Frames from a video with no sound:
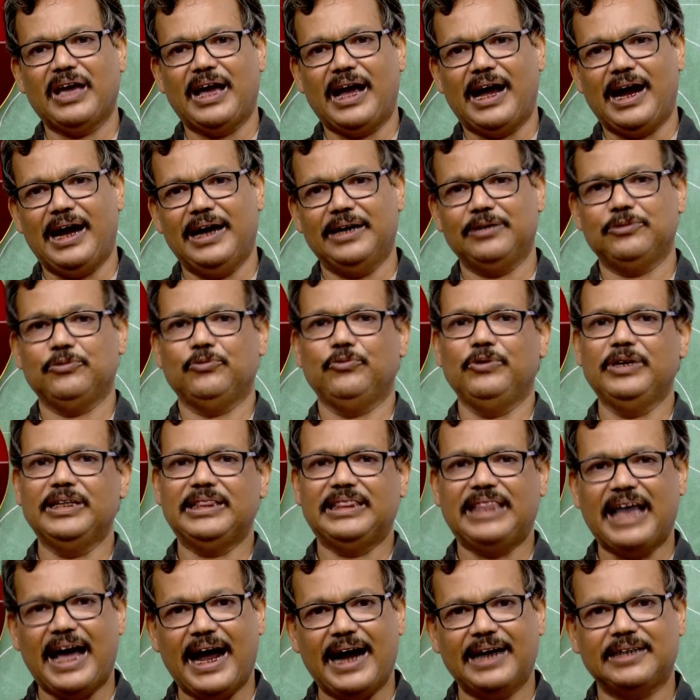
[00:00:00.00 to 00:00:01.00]
And
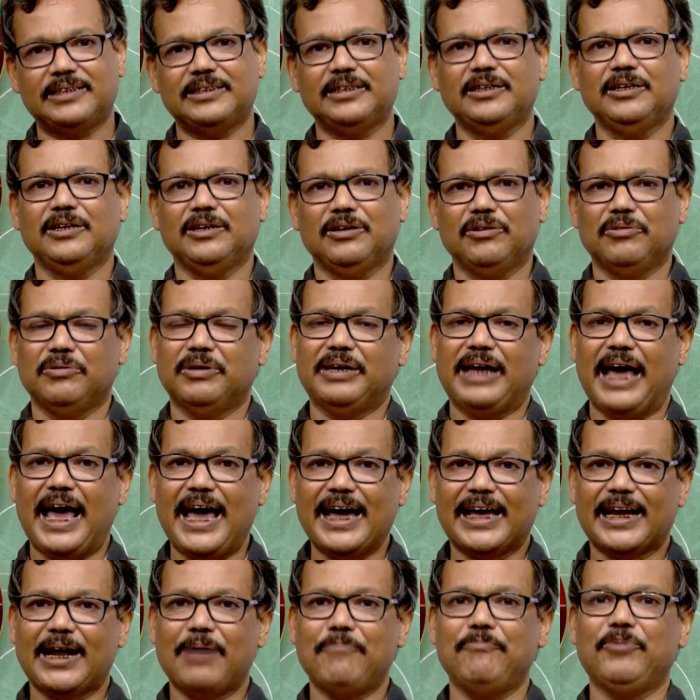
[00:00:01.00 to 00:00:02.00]
with that,
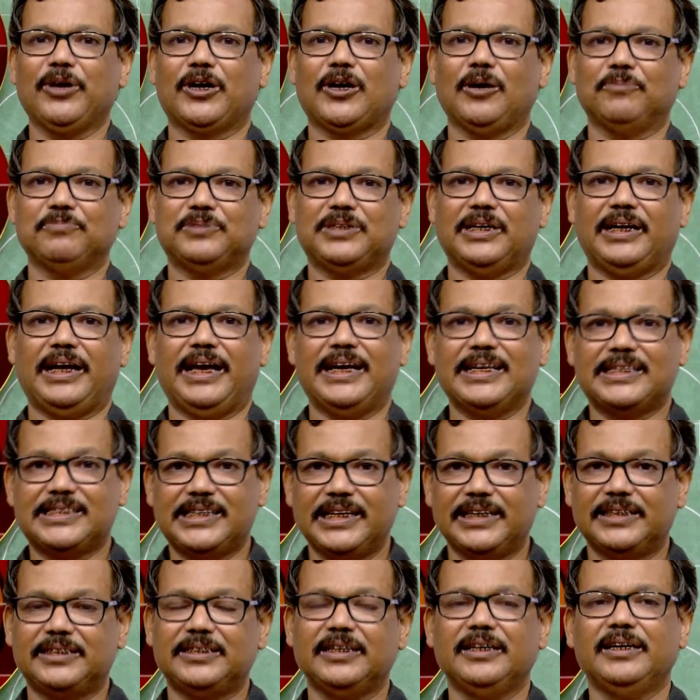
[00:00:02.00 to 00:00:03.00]
diagram becomes an
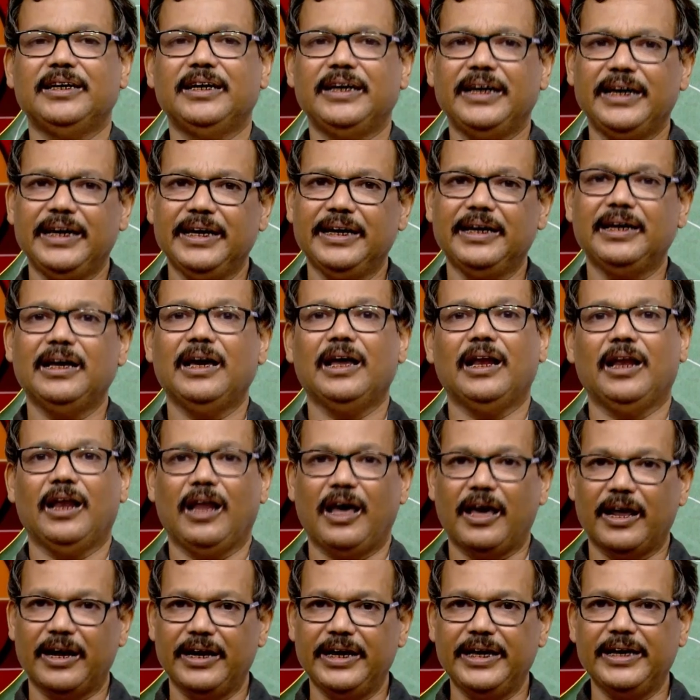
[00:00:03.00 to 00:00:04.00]
asset in
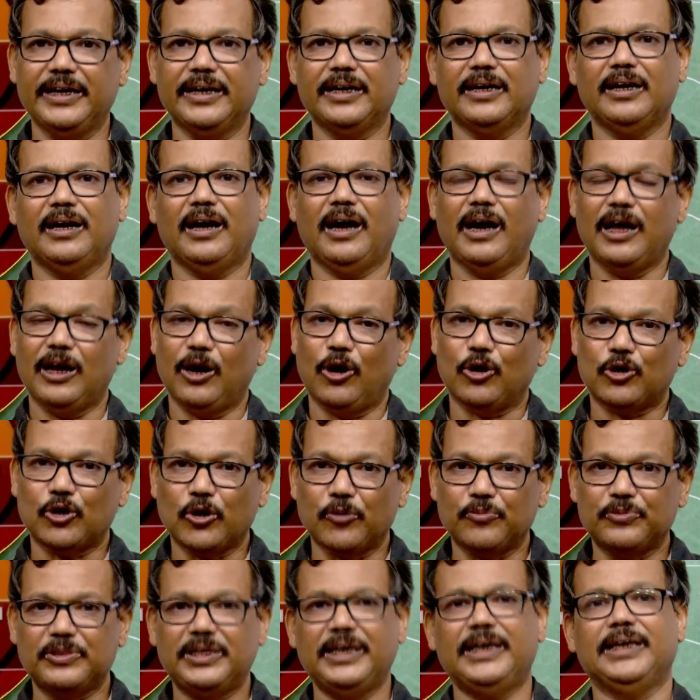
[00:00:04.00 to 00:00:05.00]
learning a lot
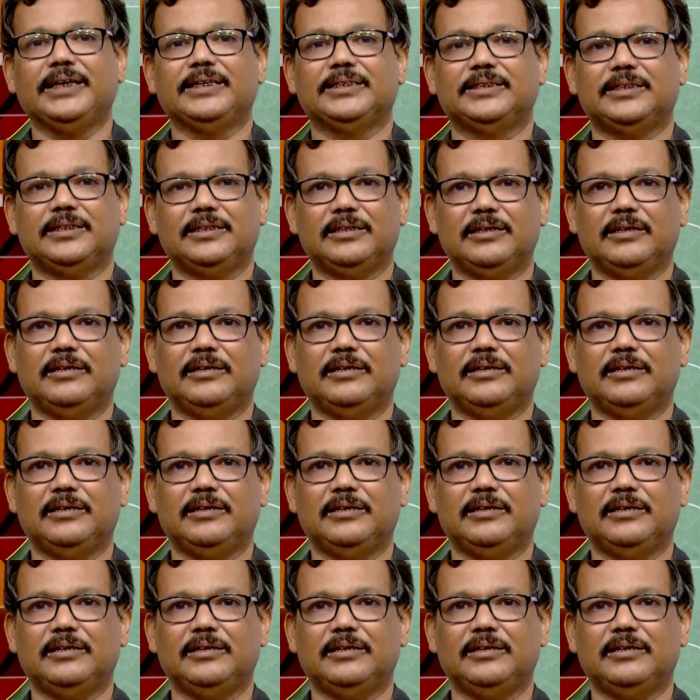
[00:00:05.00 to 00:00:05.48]
of things.